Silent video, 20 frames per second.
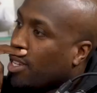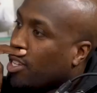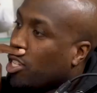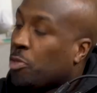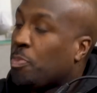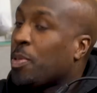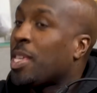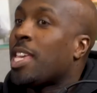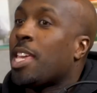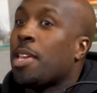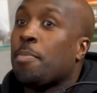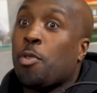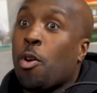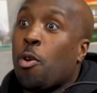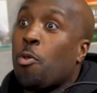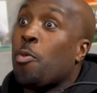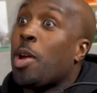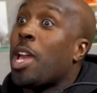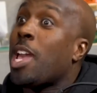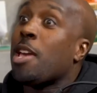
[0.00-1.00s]
Because me and him
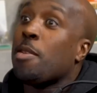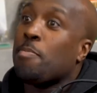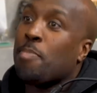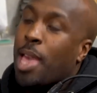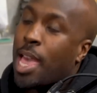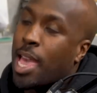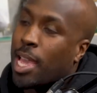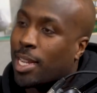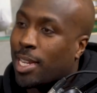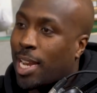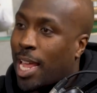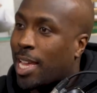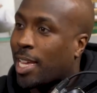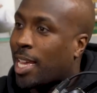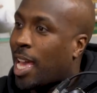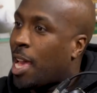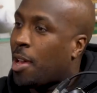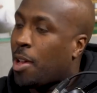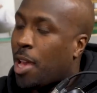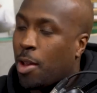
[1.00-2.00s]
go way back. Like
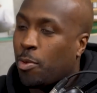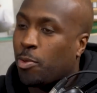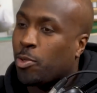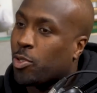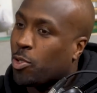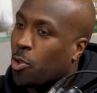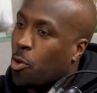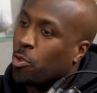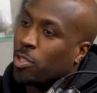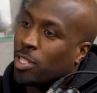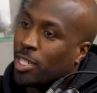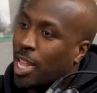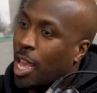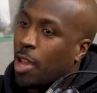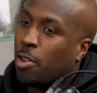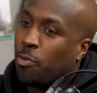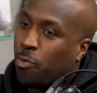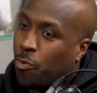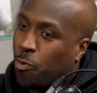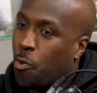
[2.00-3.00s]
I, I was holding
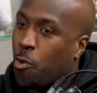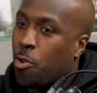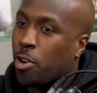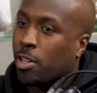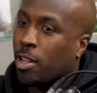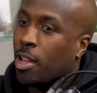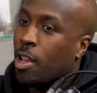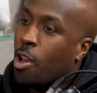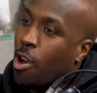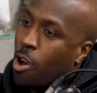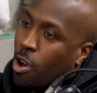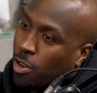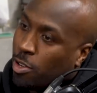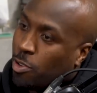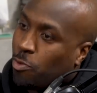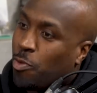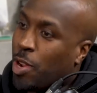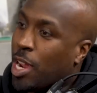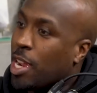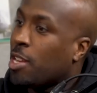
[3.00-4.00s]
down the fort on
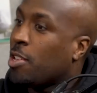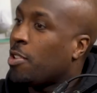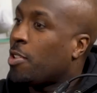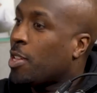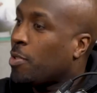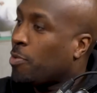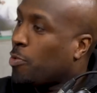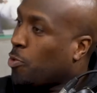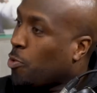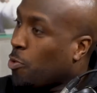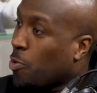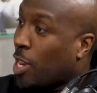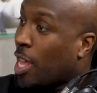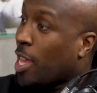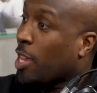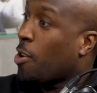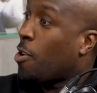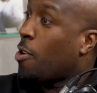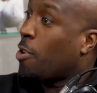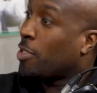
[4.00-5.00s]
the radio. He was doing
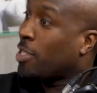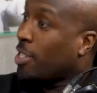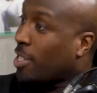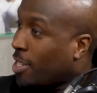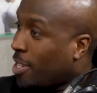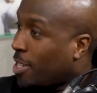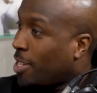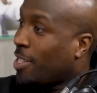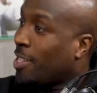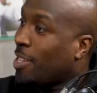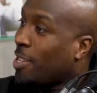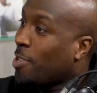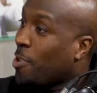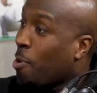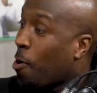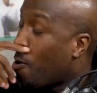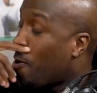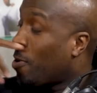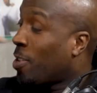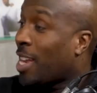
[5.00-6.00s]
like all the the, the,
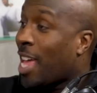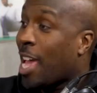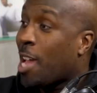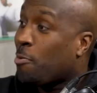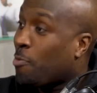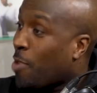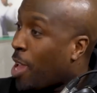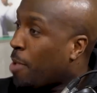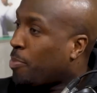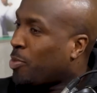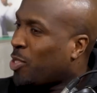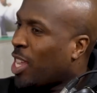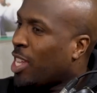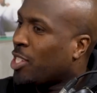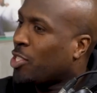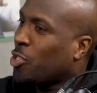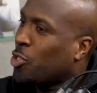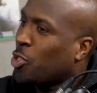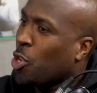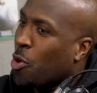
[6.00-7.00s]
the online rap yeah,
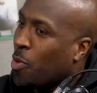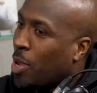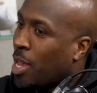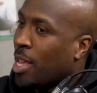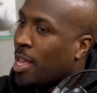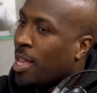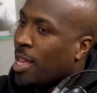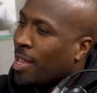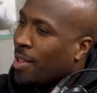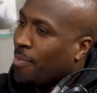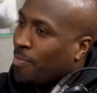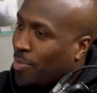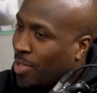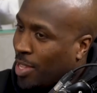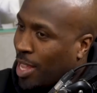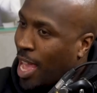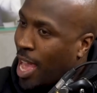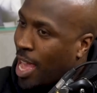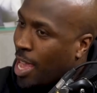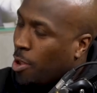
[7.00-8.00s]
sessions. So yeah,
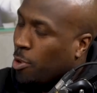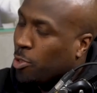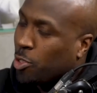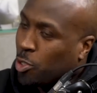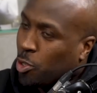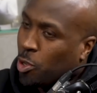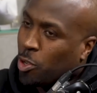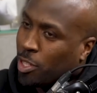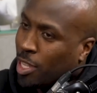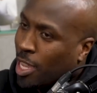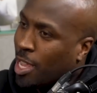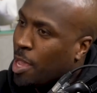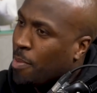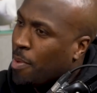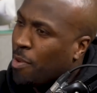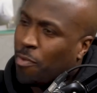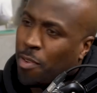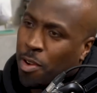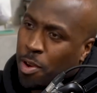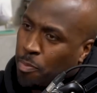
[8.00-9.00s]
yeah. I also talk to him.
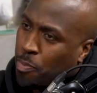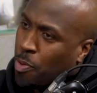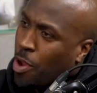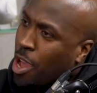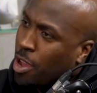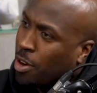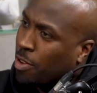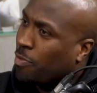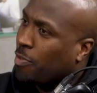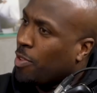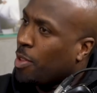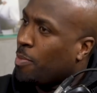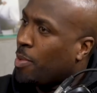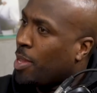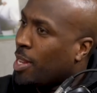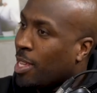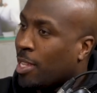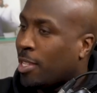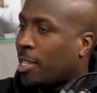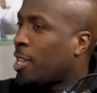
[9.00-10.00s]
I'm very proud of him,
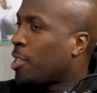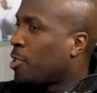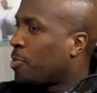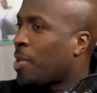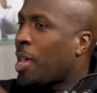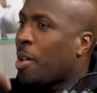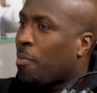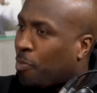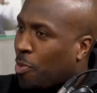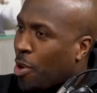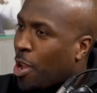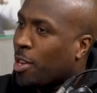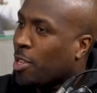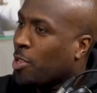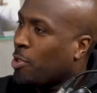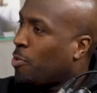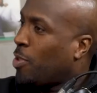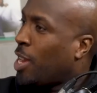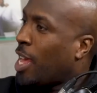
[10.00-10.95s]
and he tells me I'm proud He's of you.